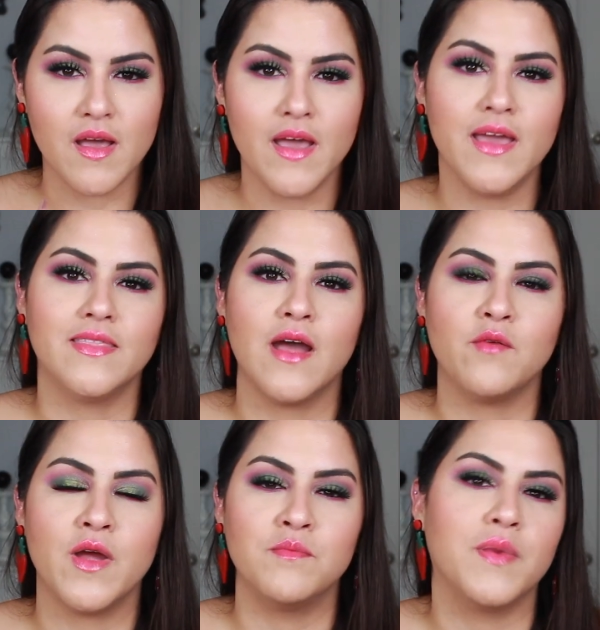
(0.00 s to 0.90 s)
hit
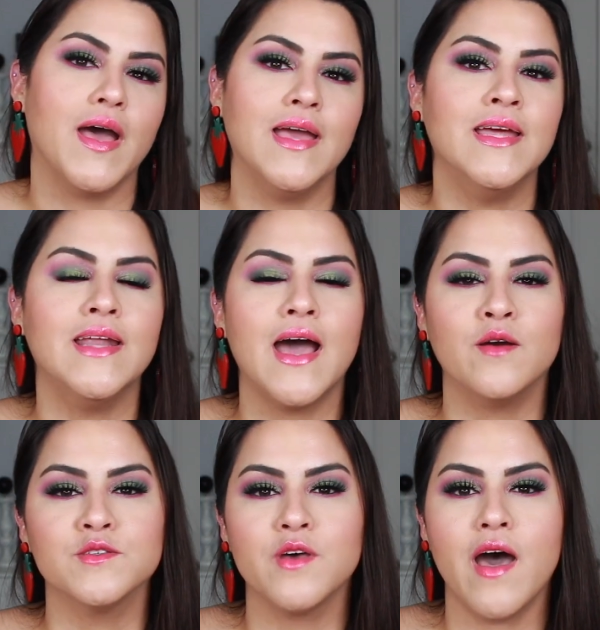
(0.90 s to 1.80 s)
that red button. I
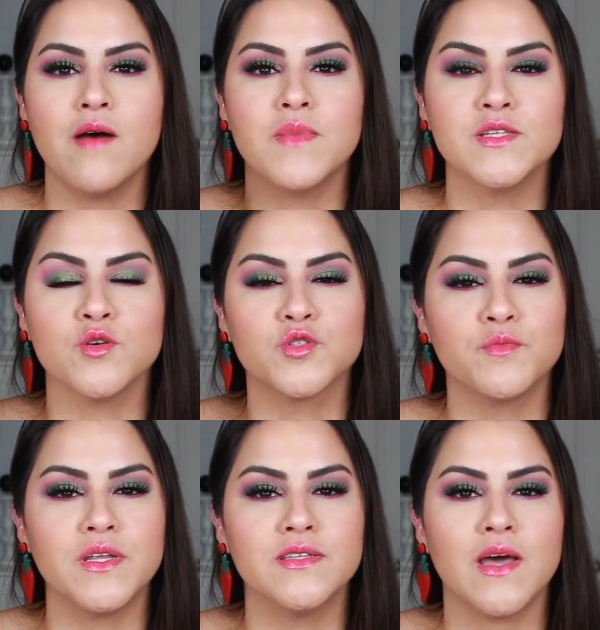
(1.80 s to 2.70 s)
also have my social
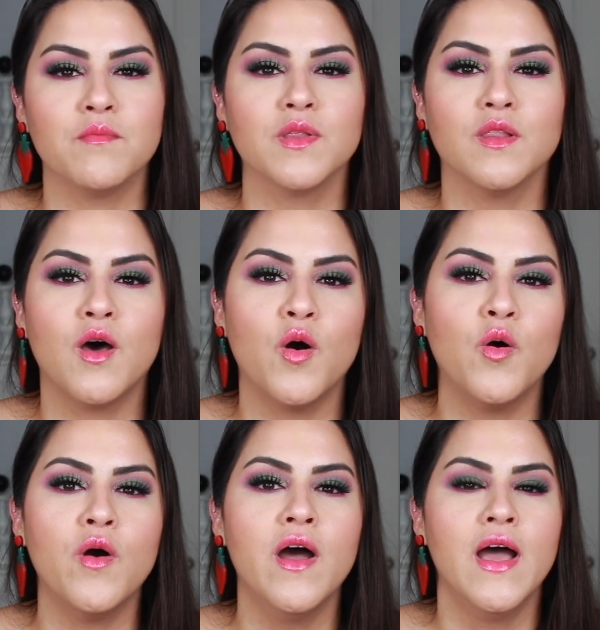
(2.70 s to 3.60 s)
media down
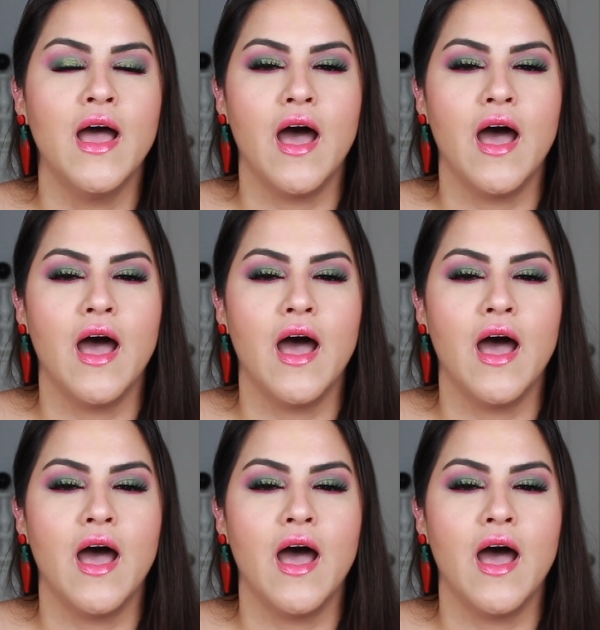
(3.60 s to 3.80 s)
below